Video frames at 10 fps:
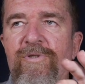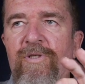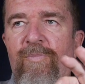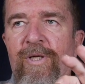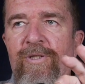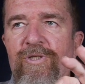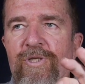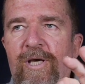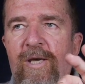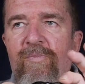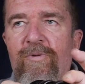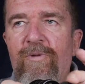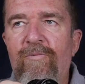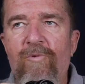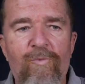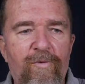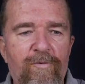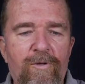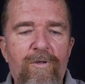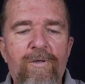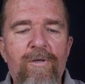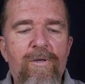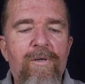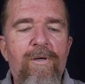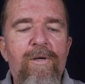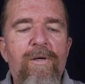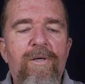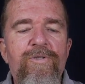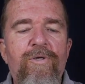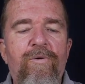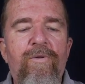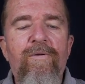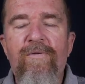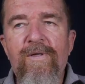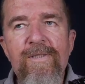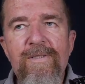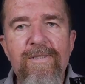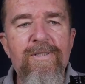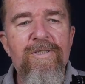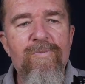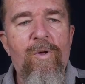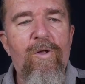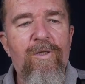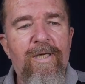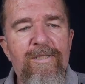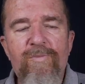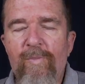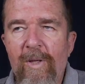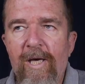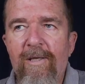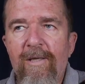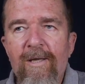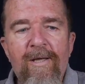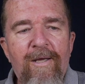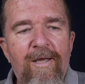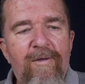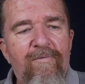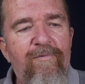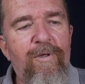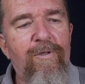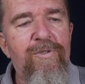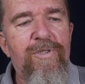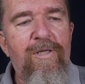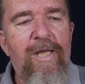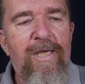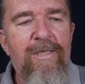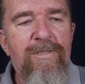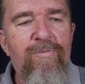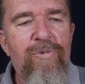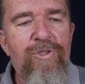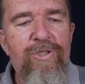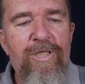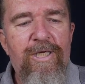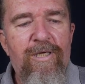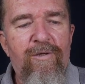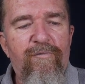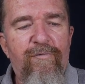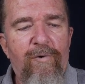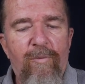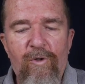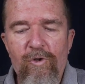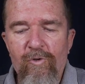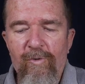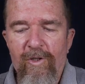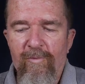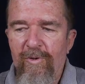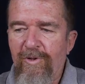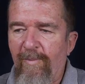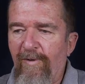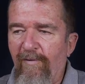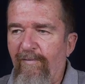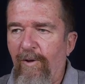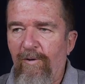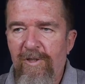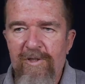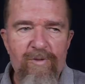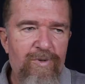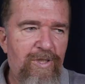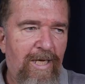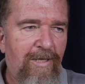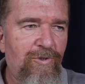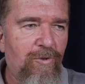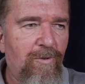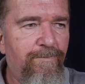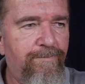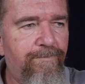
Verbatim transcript: is the pinch type removal. So this is a small lens, but it feels like it's machined from aluminum or something fairly substantial.